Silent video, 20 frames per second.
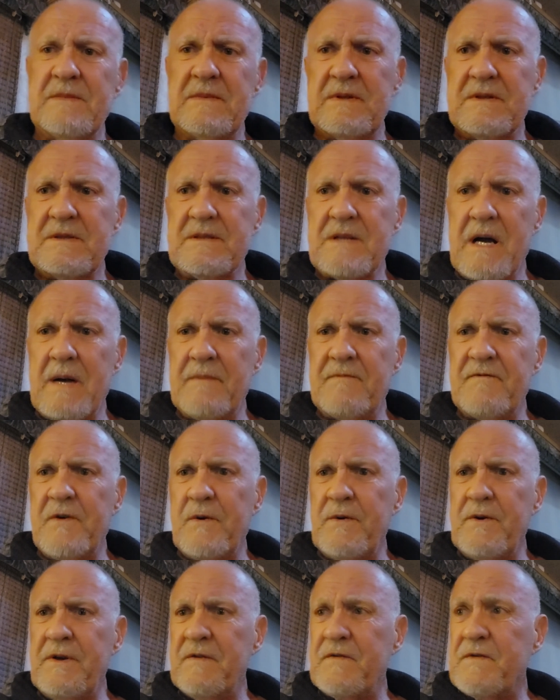Stop
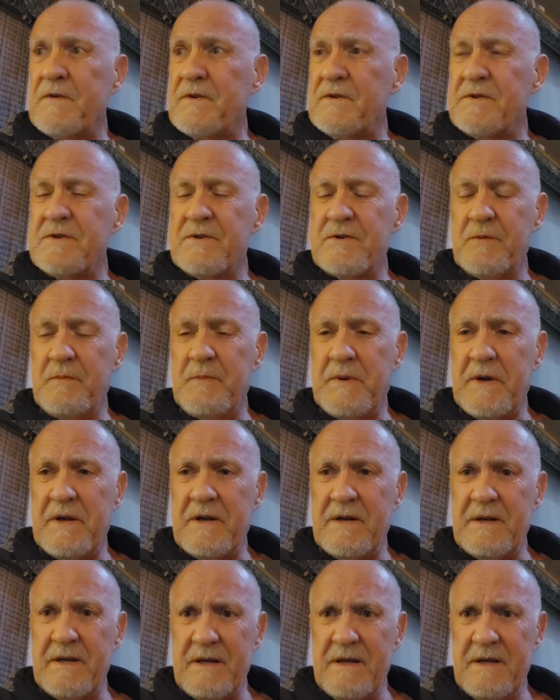voting for the
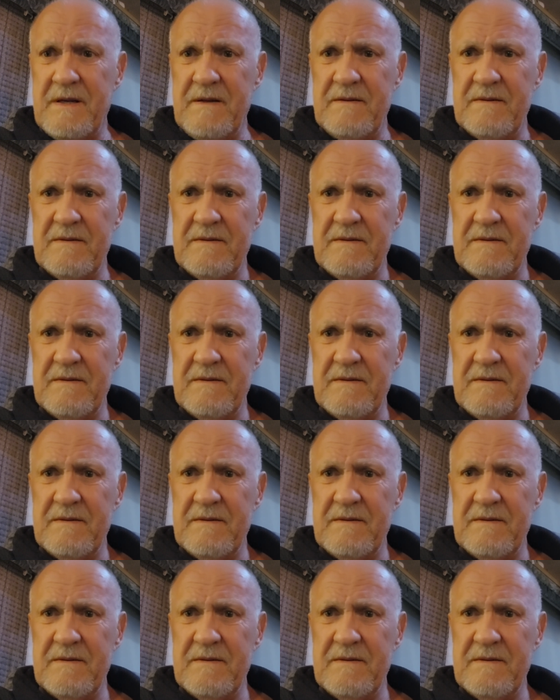stupidity.